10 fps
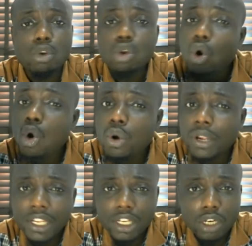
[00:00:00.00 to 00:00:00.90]
low
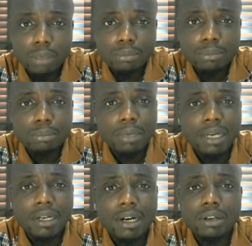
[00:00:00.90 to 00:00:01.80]
income
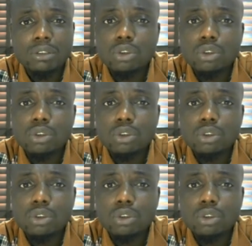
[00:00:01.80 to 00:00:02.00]
background,